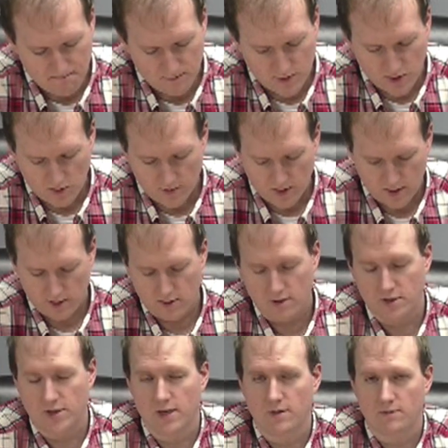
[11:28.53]
So we
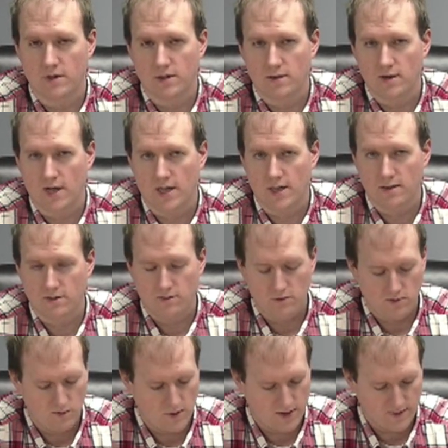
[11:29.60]
encourage anyone
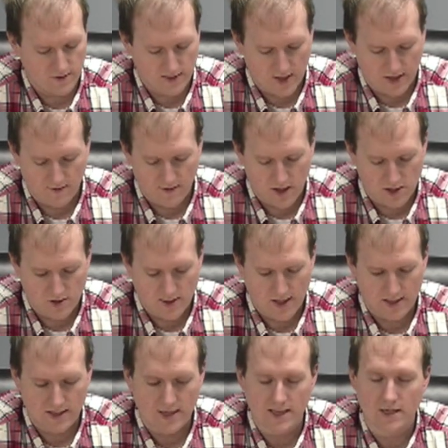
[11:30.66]
who wants to take advantage of
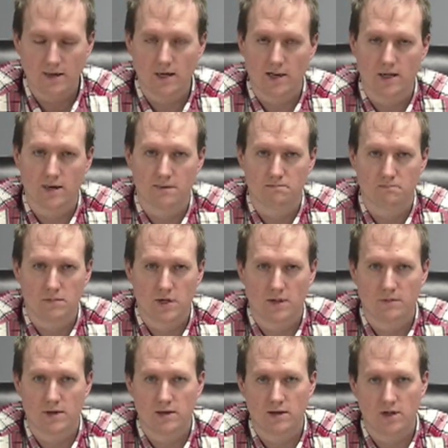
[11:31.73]
that to come
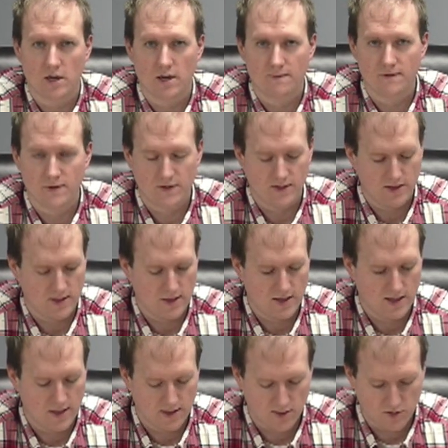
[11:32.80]
into the office and
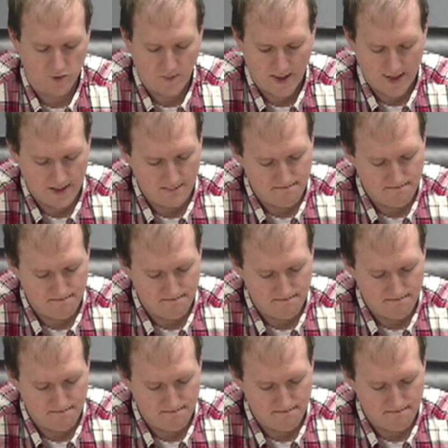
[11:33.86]
get those paid.